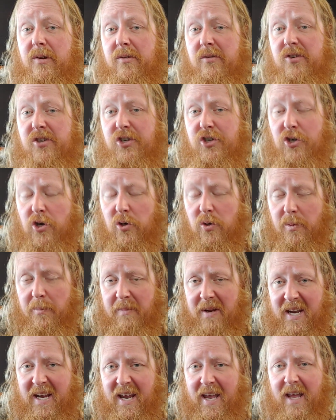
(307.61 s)
shown
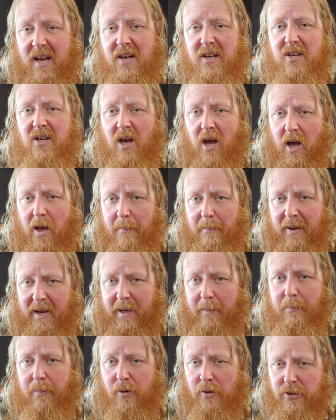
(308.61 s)
me and taught
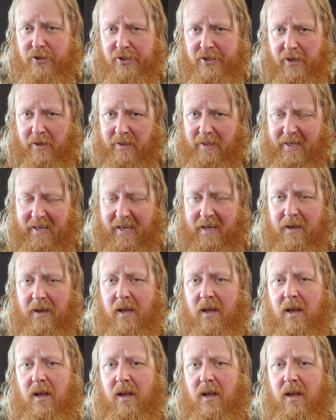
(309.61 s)
me personally,